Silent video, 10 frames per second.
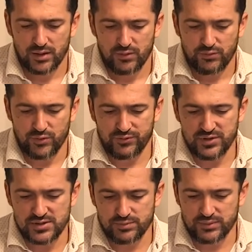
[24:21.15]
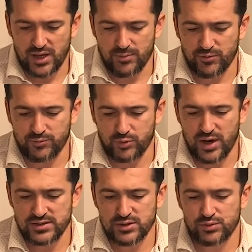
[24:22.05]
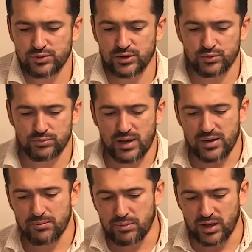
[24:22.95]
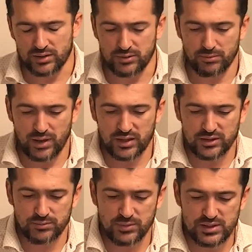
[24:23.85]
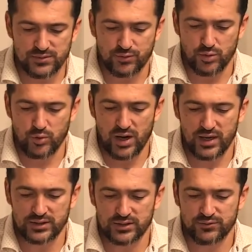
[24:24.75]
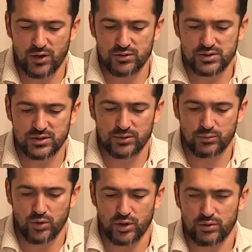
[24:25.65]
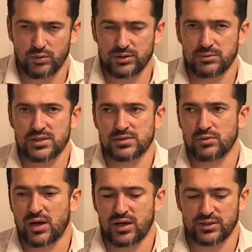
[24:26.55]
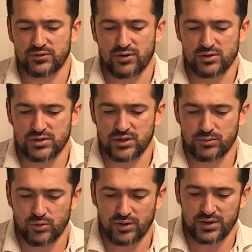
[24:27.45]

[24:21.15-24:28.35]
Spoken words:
For this type of prices, you need to buy in bulk. In bulk, it means from 100,000 and more. What means 100,000 and more?